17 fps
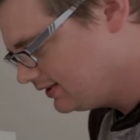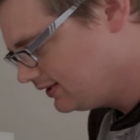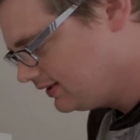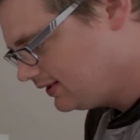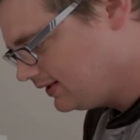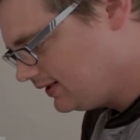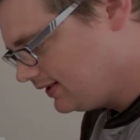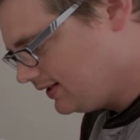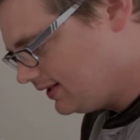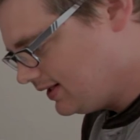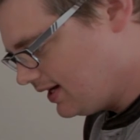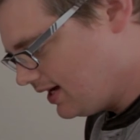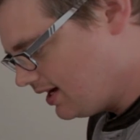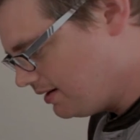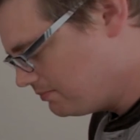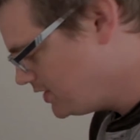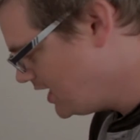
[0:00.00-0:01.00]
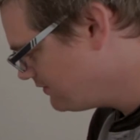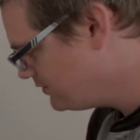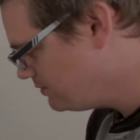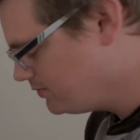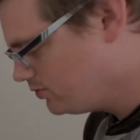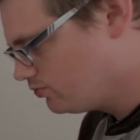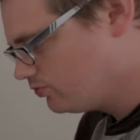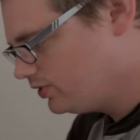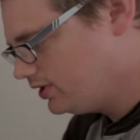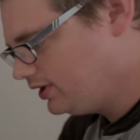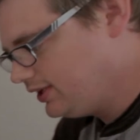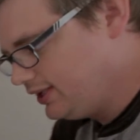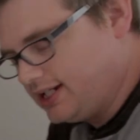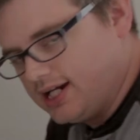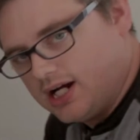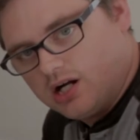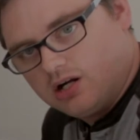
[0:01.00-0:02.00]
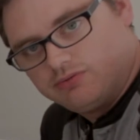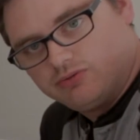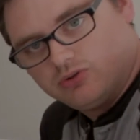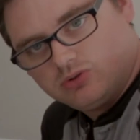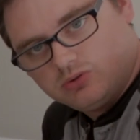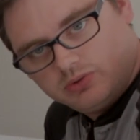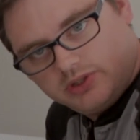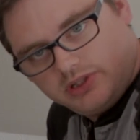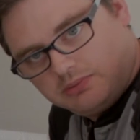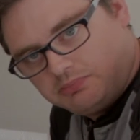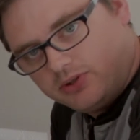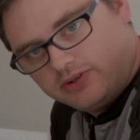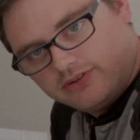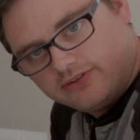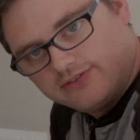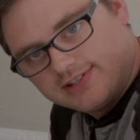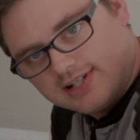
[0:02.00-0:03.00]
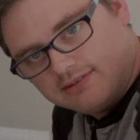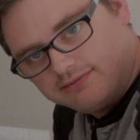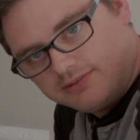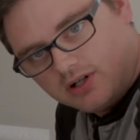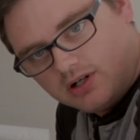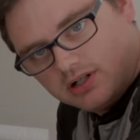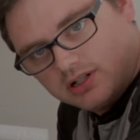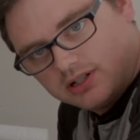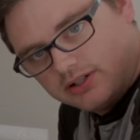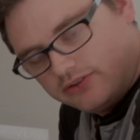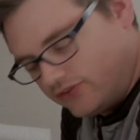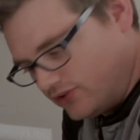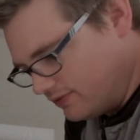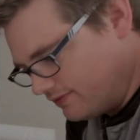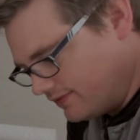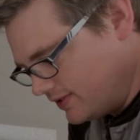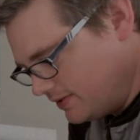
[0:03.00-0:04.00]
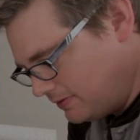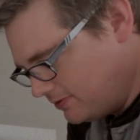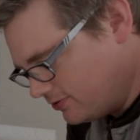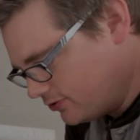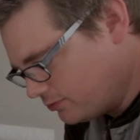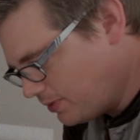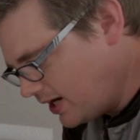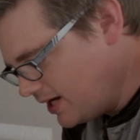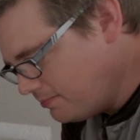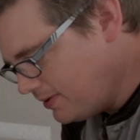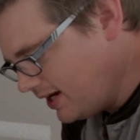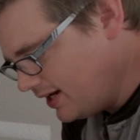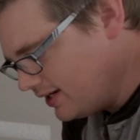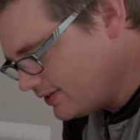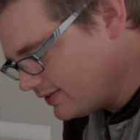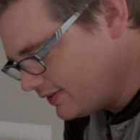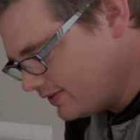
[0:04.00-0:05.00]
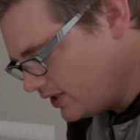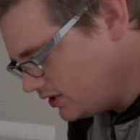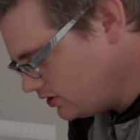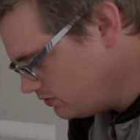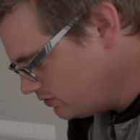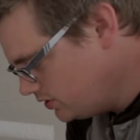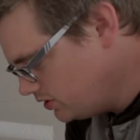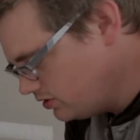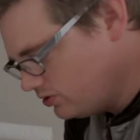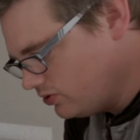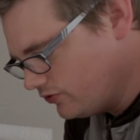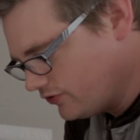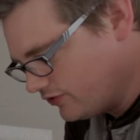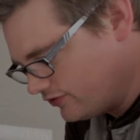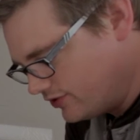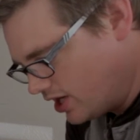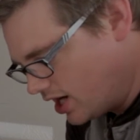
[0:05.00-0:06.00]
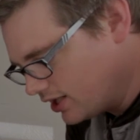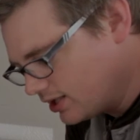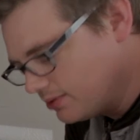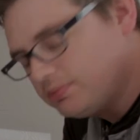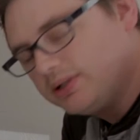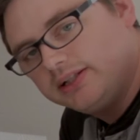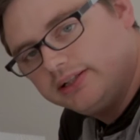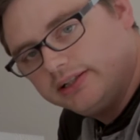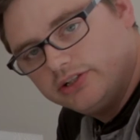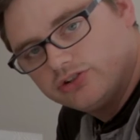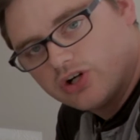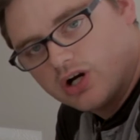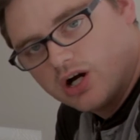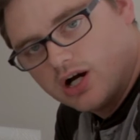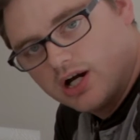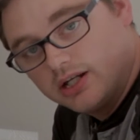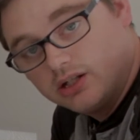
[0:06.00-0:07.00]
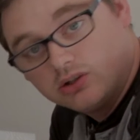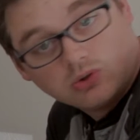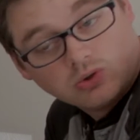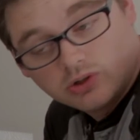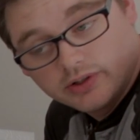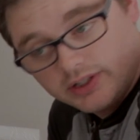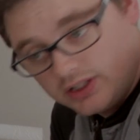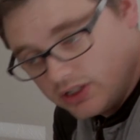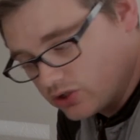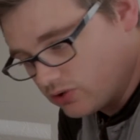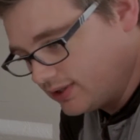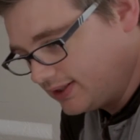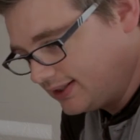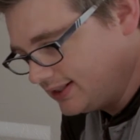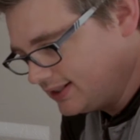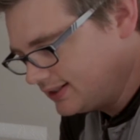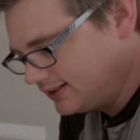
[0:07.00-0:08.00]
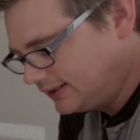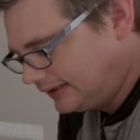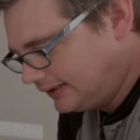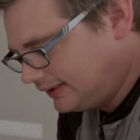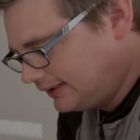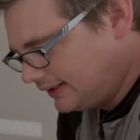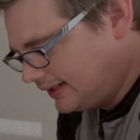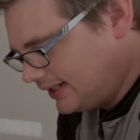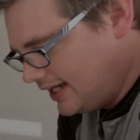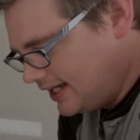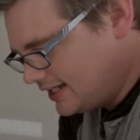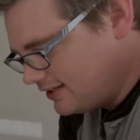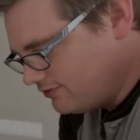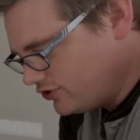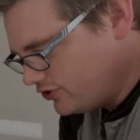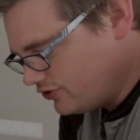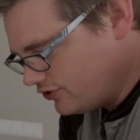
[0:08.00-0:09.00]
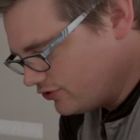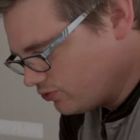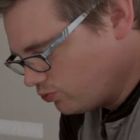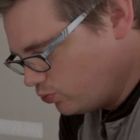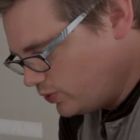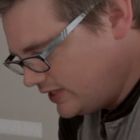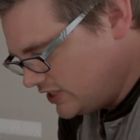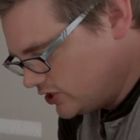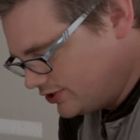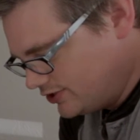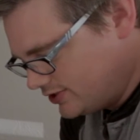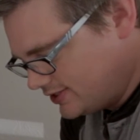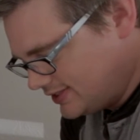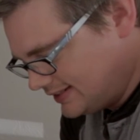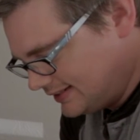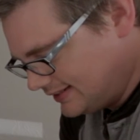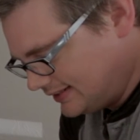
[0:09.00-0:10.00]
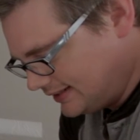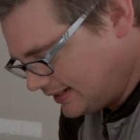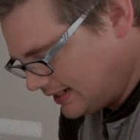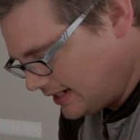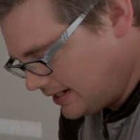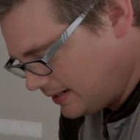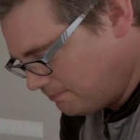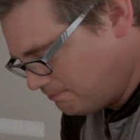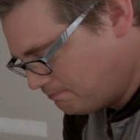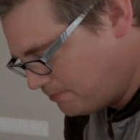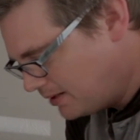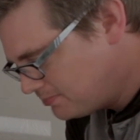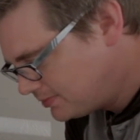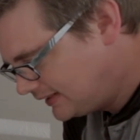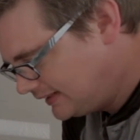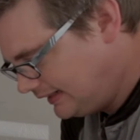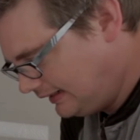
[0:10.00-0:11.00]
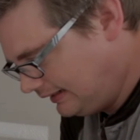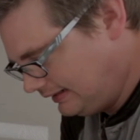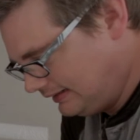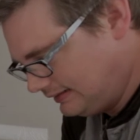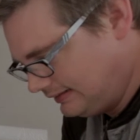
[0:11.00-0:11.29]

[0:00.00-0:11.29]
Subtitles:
You have to be really careful when you put this stuff on, because if the spray paint that you use is not completely dry, or the acrylic, it gives you this weird kind of bubbling,